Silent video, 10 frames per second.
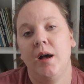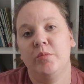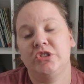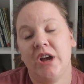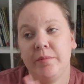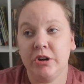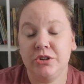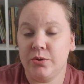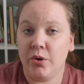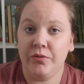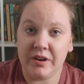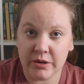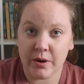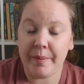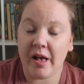which I'm going to do a whole
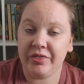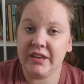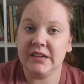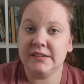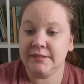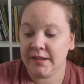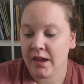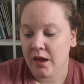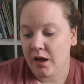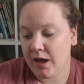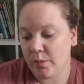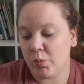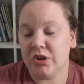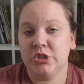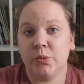video about these
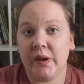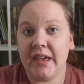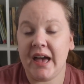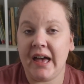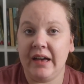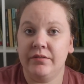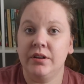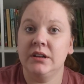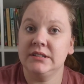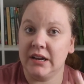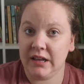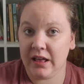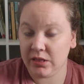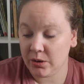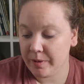once we have done it
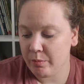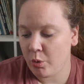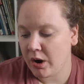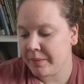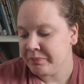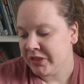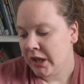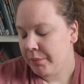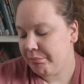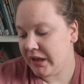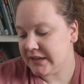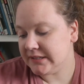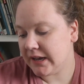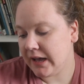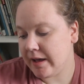a little bit more, but